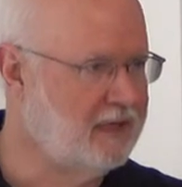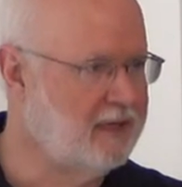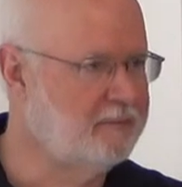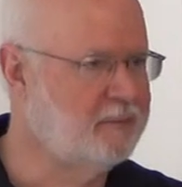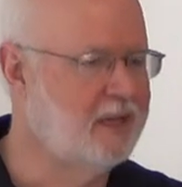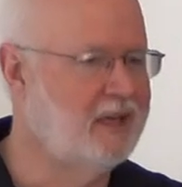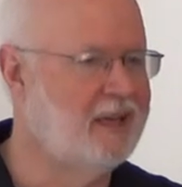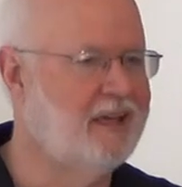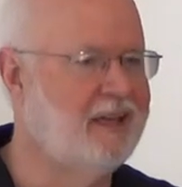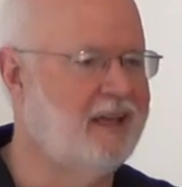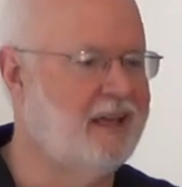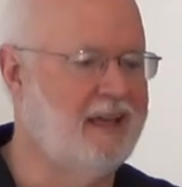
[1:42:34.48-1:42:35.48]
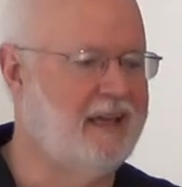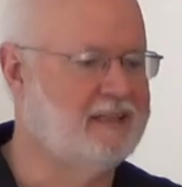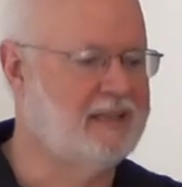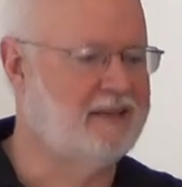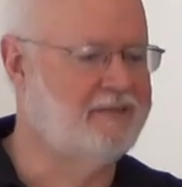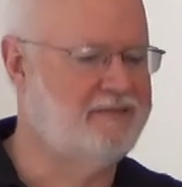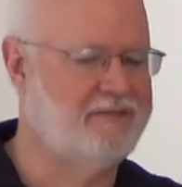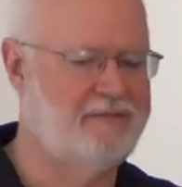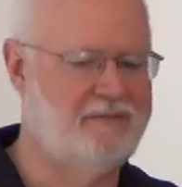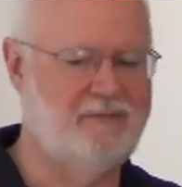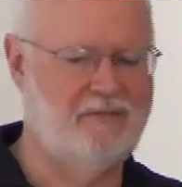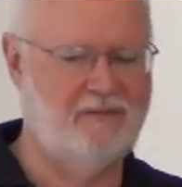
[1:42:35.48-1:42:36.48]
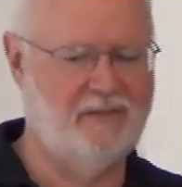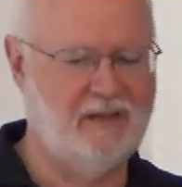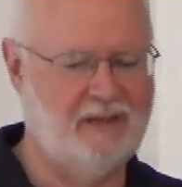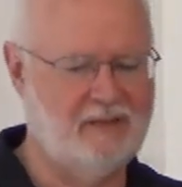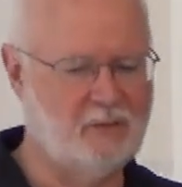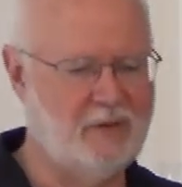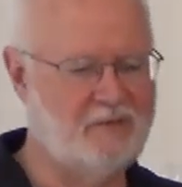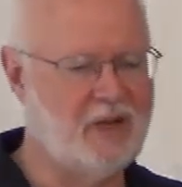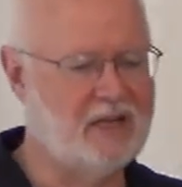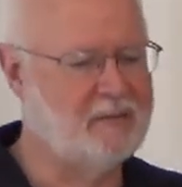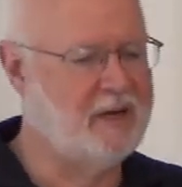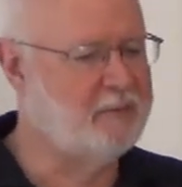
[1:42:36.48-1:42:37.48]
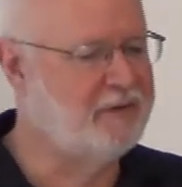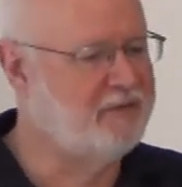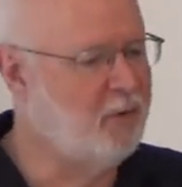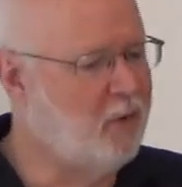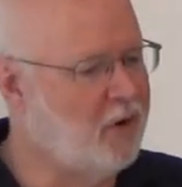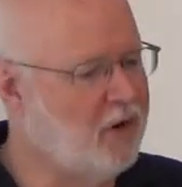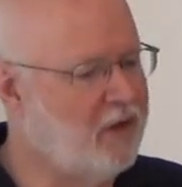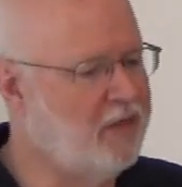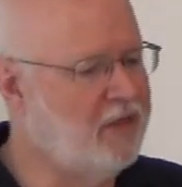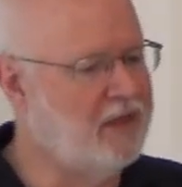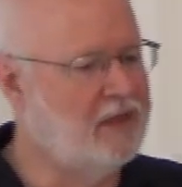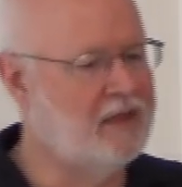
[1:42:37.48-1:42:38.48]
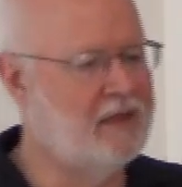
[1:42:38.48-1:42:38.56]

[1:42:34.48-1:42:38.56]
Uh, as I've as we've talked about before, the,